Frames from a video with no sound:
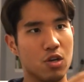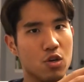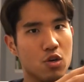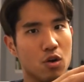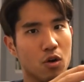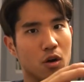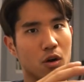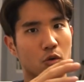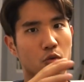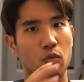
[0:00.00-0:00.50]

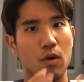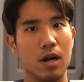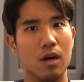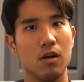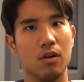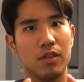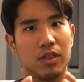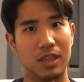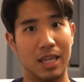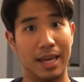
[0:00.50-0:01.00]
Your
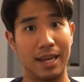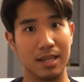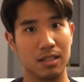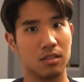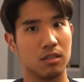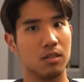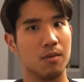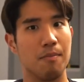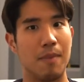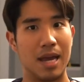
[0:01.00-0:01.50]
real thing
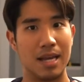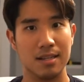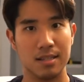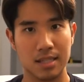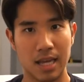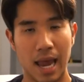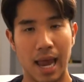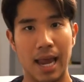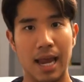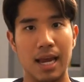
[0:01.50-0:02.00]
is to
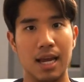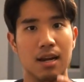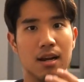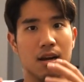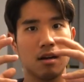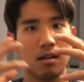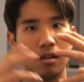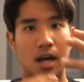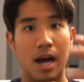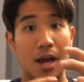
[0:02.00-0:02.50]
maintain
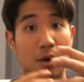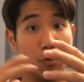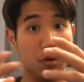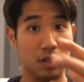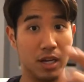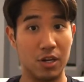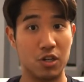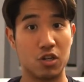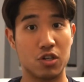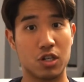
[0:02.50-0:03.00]
client
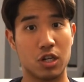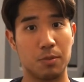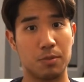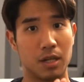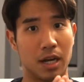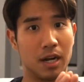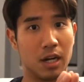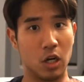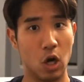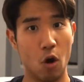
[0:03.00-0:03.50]
relationships
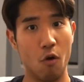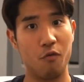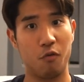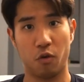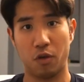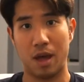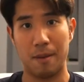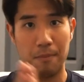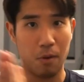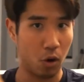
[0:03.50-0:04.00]
and go
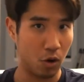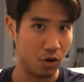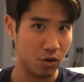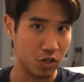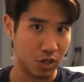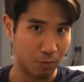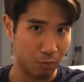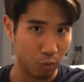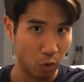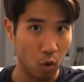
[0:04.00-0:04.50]
for that
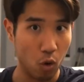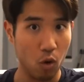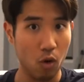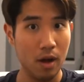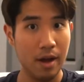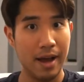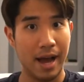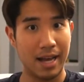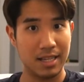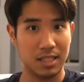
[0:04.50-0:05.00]
partnership
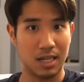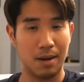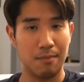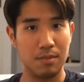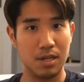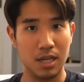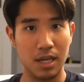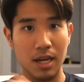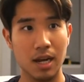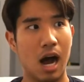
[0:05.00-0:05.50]
role as an
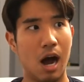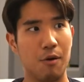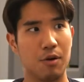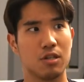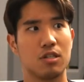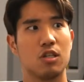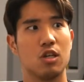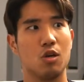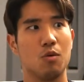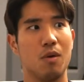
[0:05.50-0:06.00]
MD. I would
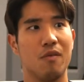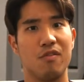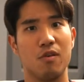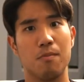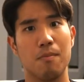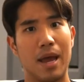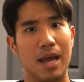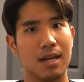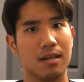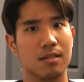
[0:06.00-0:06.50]
assume if you
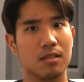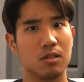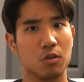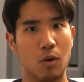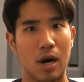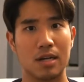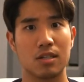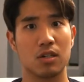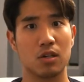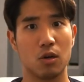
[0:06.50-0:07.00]
make
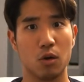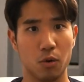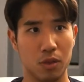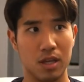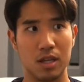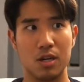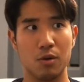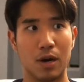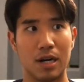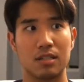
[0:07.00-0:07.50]
director or
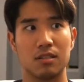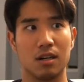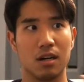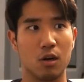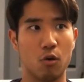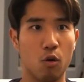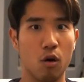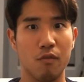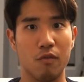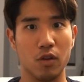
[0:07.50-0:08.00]
the director
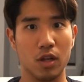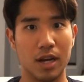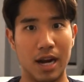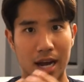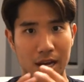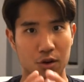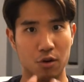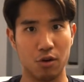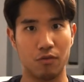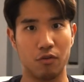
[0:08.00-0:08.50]
equivalent
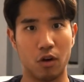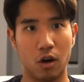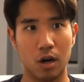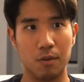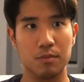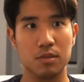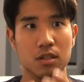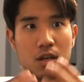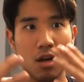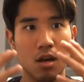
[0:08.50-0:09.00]
at your
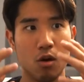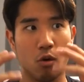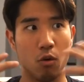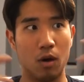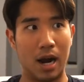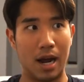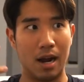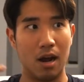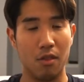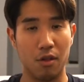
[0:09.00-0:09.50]
firms or
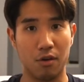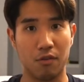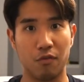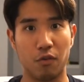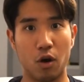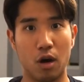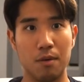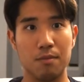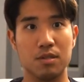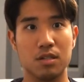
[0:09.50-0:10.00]
at other
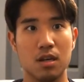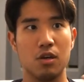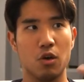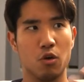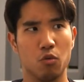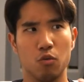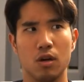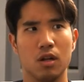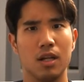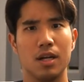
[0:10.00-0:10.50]
firms, you're
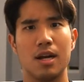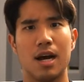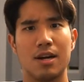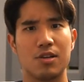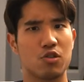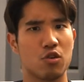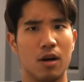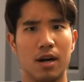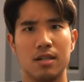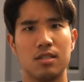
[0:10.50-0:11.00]
really not
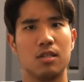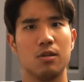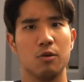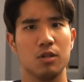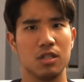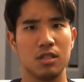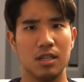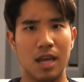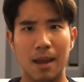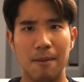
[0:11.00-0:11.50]
trying to
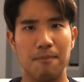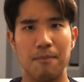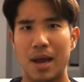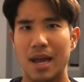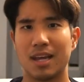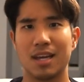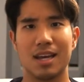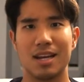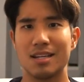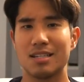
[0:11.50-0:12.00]
escape
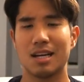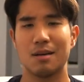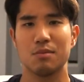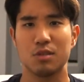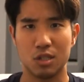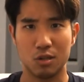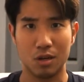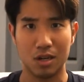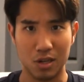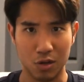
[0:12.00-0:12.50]
banking anytime
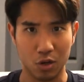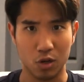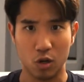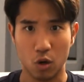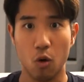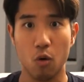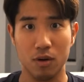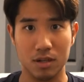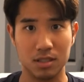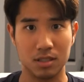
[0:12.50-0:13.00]
soon, and your
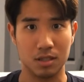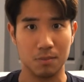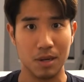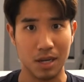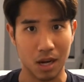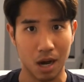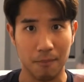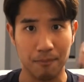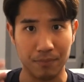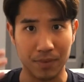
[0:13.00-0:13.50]
goal is to
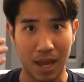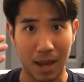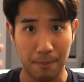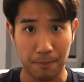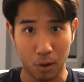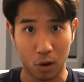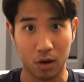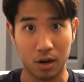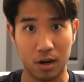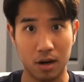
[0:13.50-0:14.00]
become a
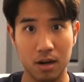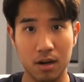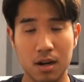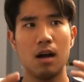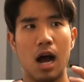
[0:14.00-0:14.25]
partner.